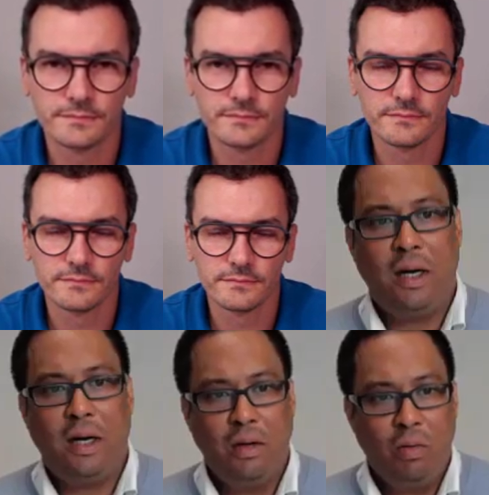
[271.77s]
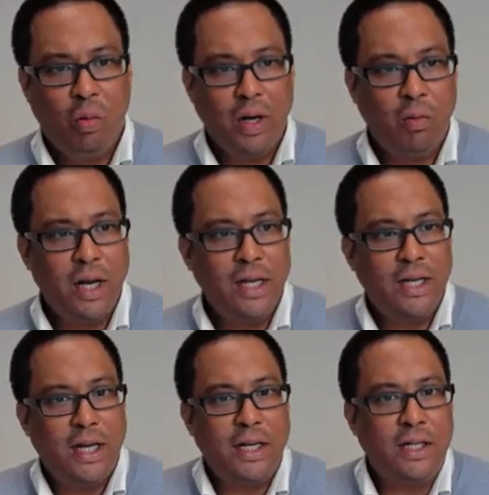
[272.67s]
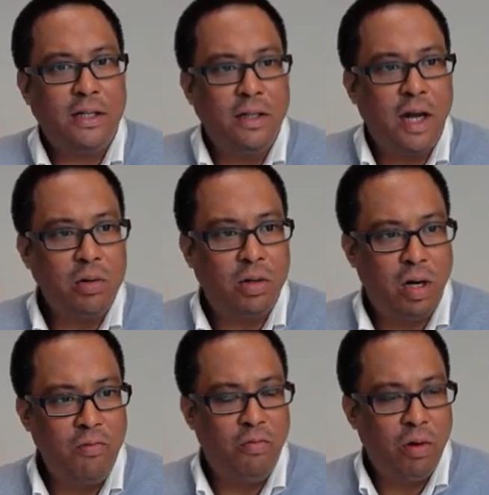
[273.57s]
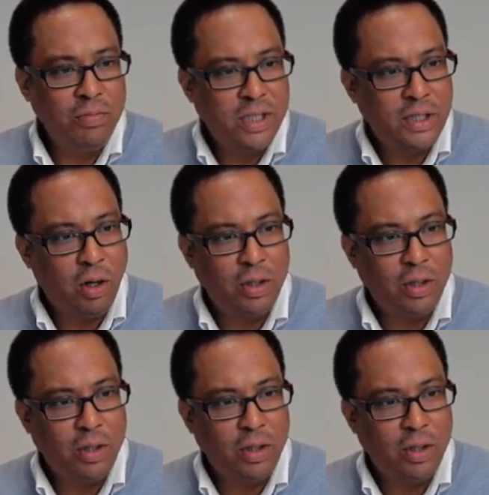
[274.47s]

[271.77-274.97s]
Okay. What I get as an outcome from this